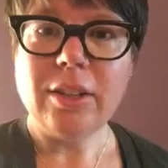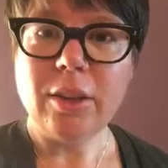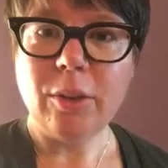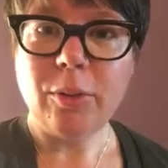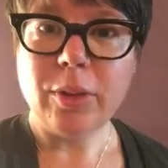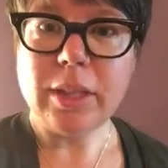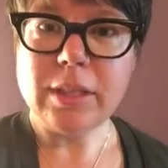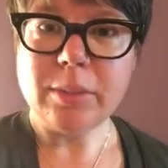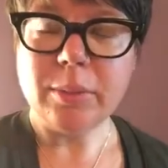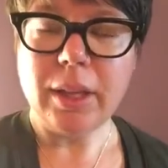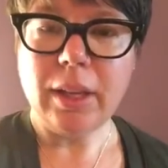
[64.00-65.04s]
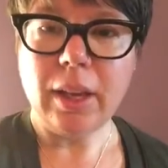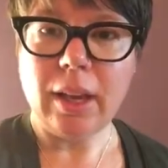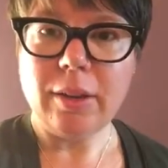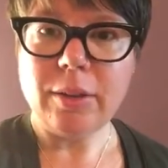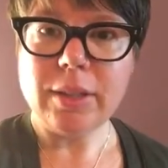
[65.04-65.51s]
So for this week,
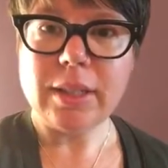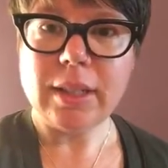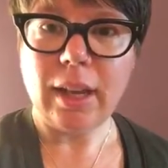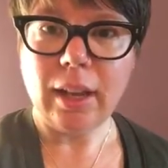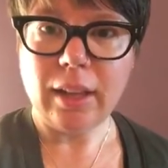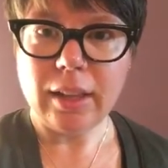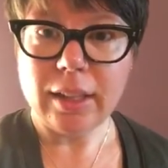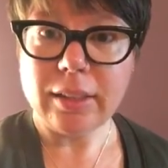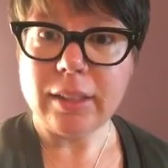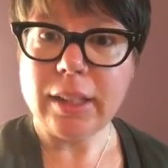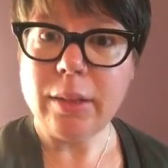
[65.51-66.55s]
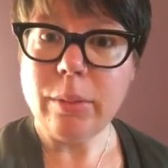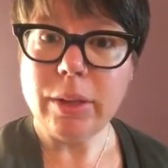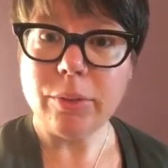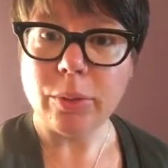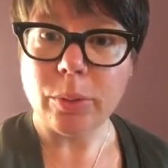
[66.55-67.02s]
our snack is
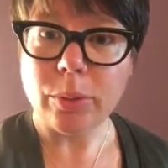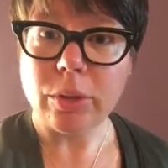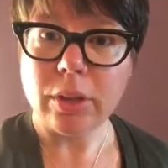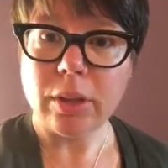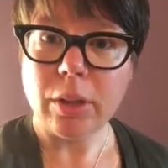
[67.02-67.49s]
kiwi fruit.